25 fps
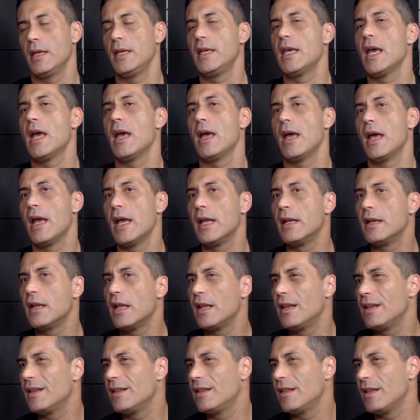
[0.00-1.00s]
Yeah, and
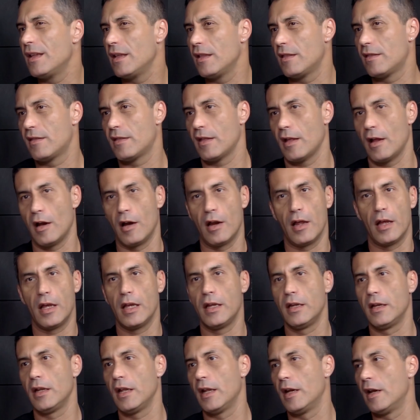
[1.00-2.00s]
it's
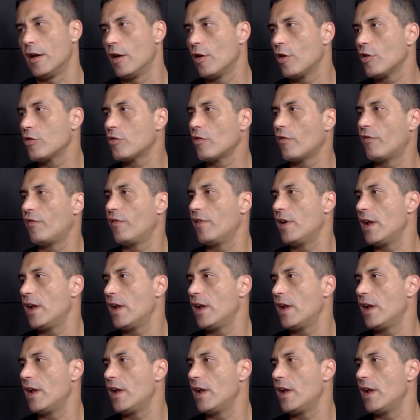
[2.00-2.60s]
in a lot of